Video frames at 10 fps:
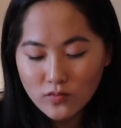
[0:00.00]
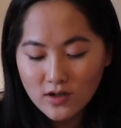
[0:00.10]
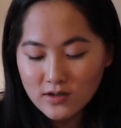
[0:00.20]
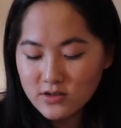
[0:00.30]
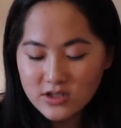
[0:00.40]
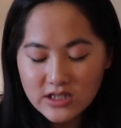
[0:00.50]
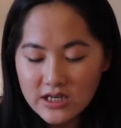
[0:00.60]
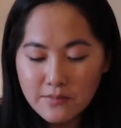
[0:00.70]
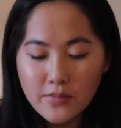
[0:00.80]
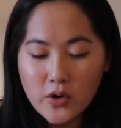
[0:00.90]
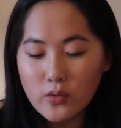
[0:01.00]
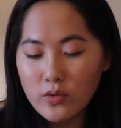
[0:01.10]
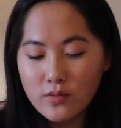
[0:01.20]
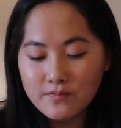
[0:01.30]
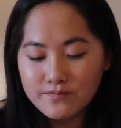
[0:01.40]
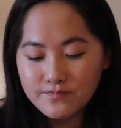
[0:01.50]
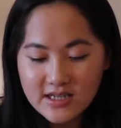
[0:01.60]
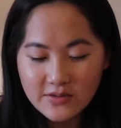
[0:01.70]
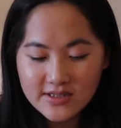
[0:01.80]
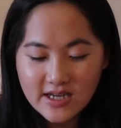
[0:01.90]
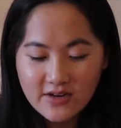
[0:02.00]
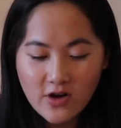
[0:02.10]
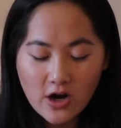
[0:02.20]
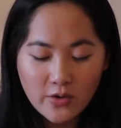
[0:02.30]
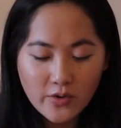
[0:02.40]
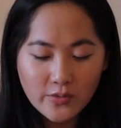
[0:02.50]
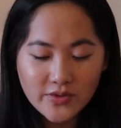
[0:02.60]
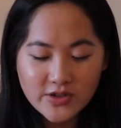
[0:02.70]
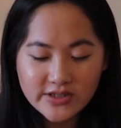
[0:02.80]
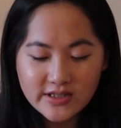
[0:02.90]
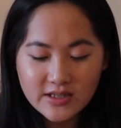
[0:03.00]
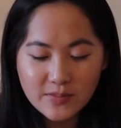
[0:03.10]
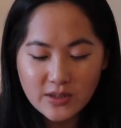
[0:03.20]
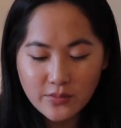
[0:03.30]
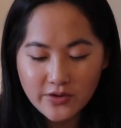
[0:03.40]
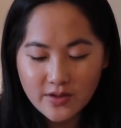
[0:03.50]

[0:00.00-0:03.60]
I just like them both. It's always kind of awkward when there's like people in the